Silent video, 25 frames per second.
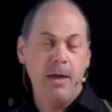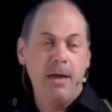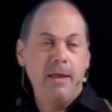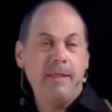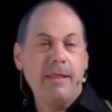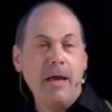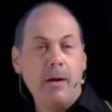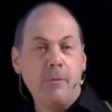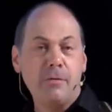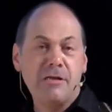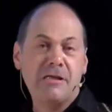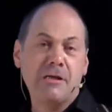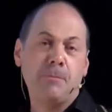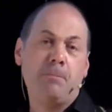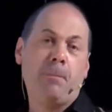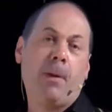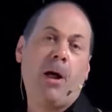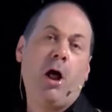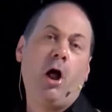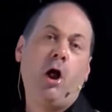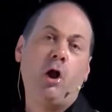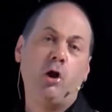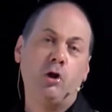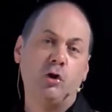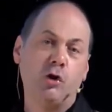There was a
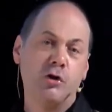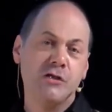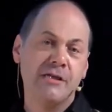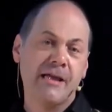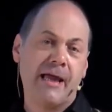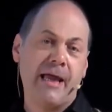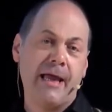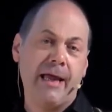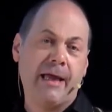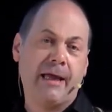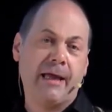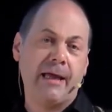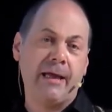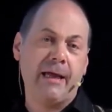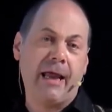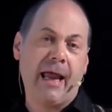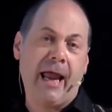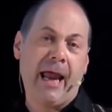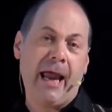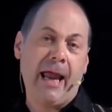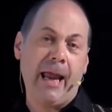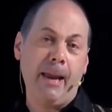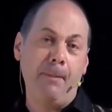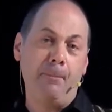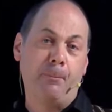poll taken
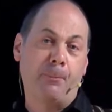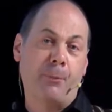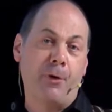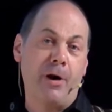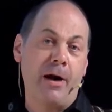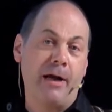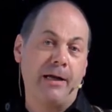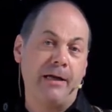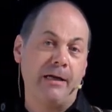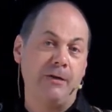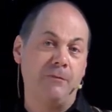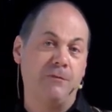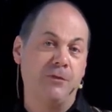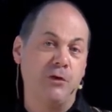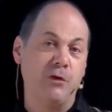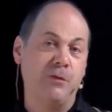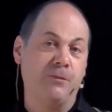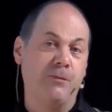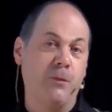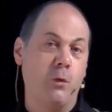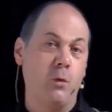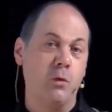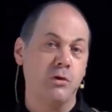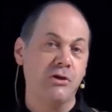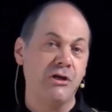in Britain for the
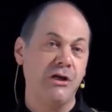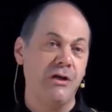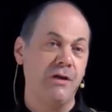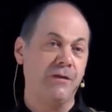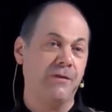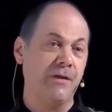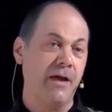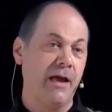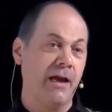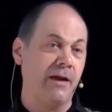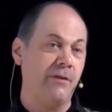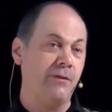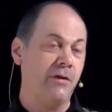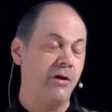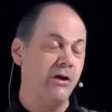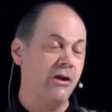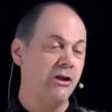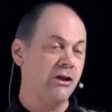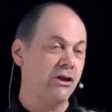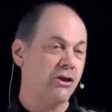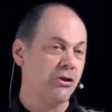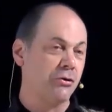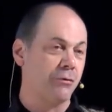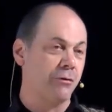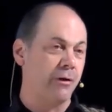40th
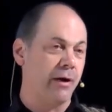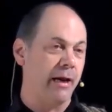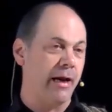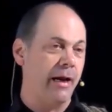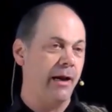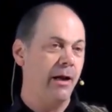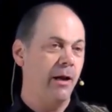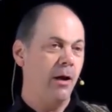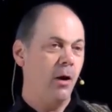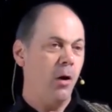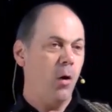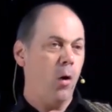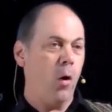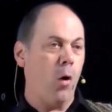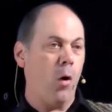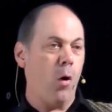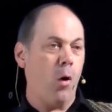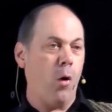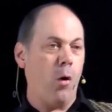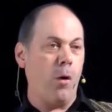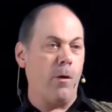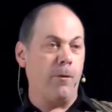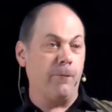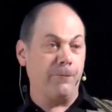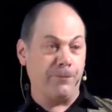anniversary
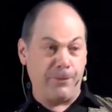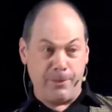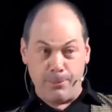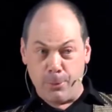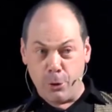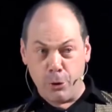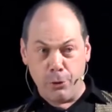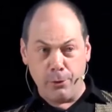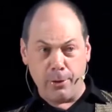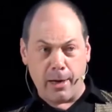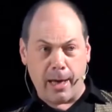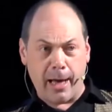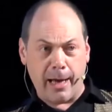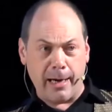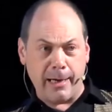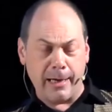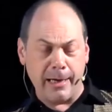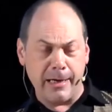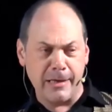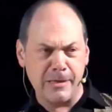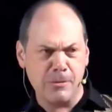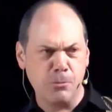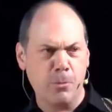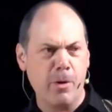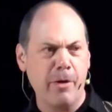of the moon
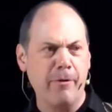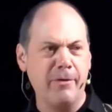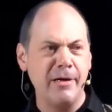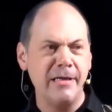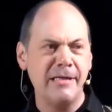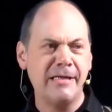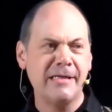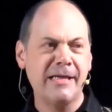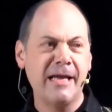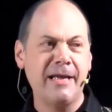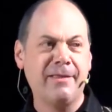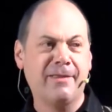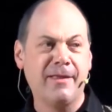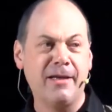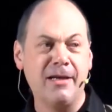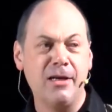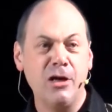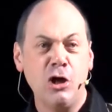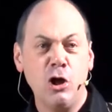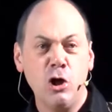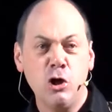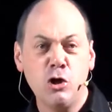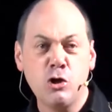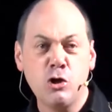landings where it said that